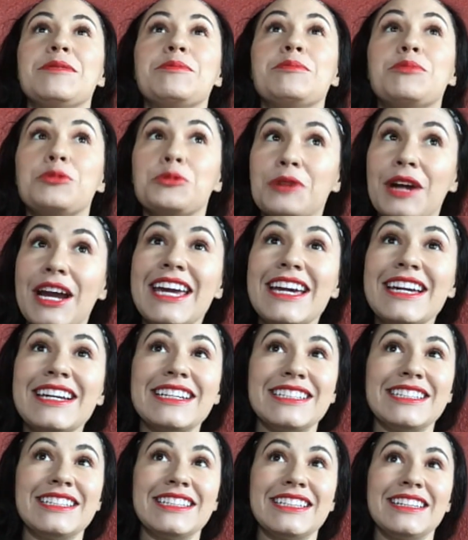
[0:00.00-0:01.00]

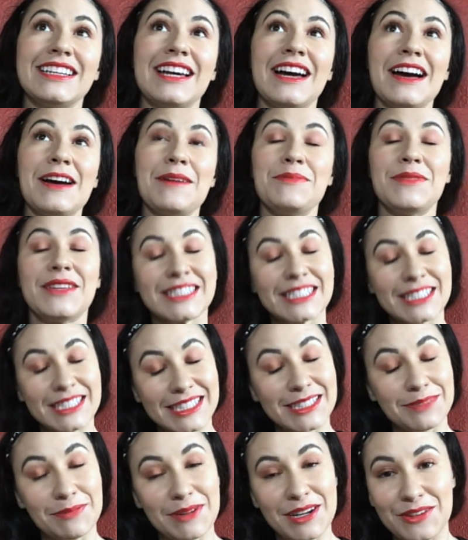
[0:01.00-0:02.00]
brand. This
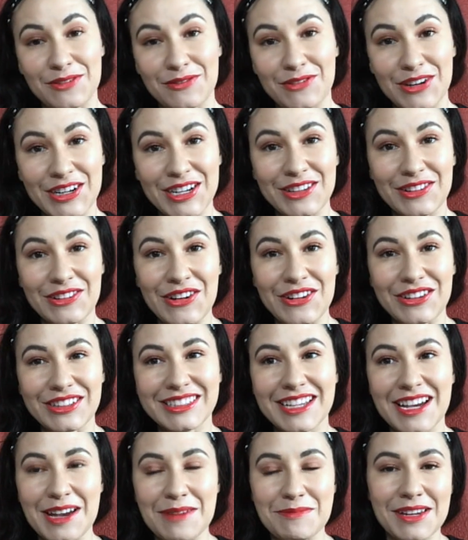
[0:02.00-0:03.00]
has been a very long
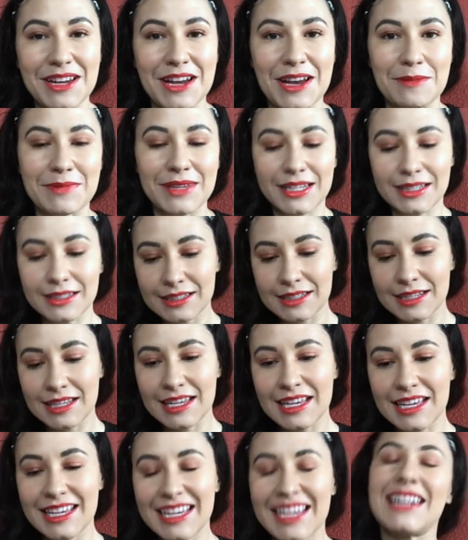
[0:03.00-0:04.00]
time coming,
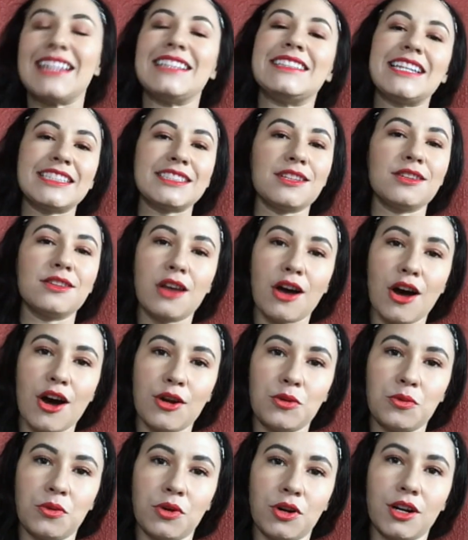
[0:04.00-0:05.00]
and it takes a lot
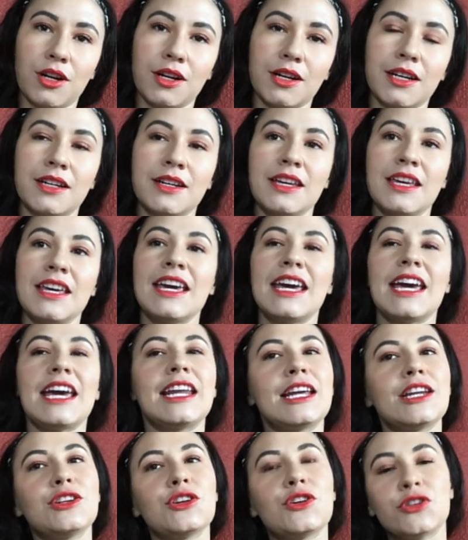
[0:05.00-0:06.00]
of work. And
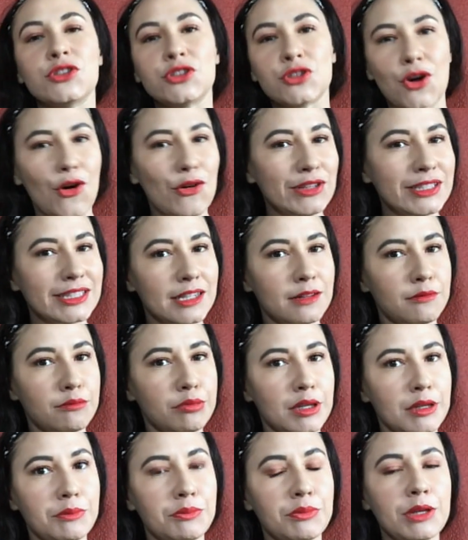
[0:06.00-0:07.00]
I know there's always gonna
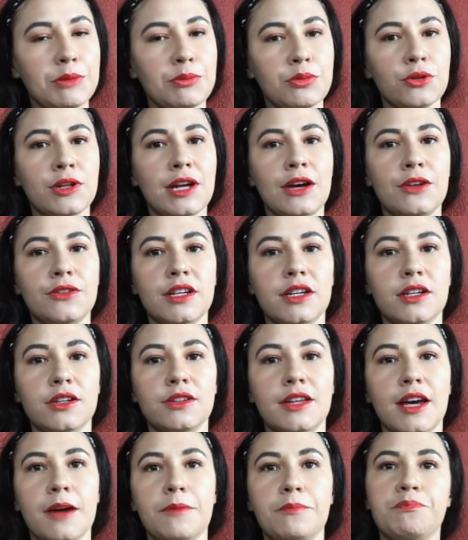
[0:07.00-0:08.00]
be people out there
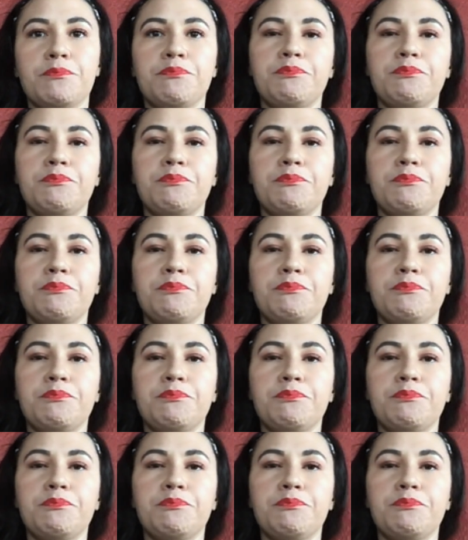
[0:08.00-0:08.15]
that